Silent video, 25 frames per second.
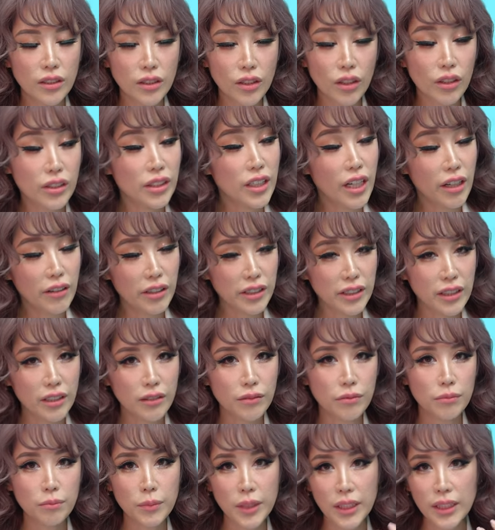your
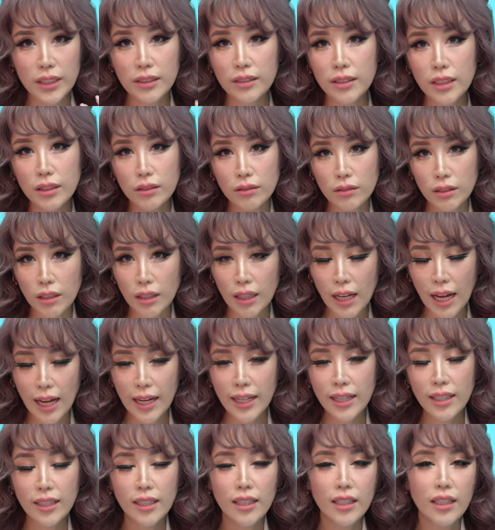narrative, meaning stick to the
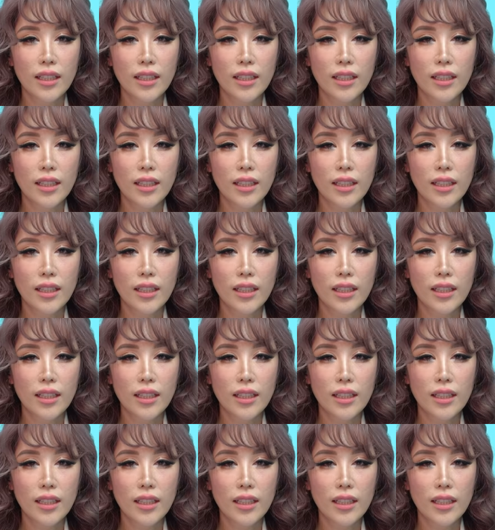lie.